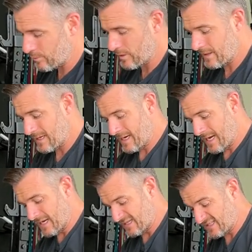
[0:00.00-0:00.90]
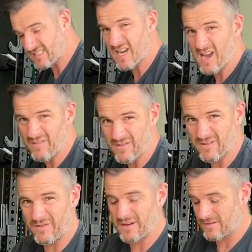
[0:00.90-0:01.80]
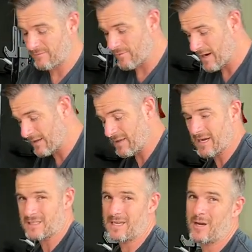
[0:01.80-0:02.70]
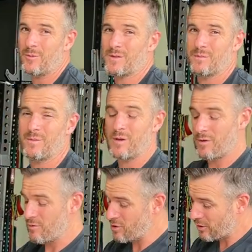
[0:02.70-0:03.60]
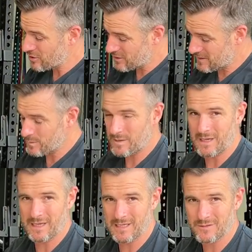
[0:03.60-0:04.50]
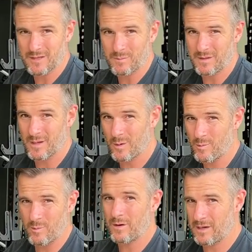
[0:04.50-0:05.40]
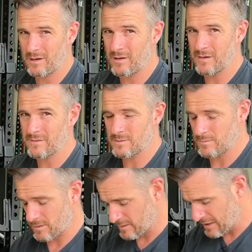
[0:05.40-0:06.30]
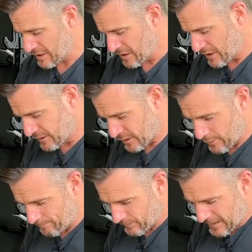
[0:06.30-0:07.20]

work in a safe and effective way that actually helps them not just with their leg strength, but their quality of life as well. So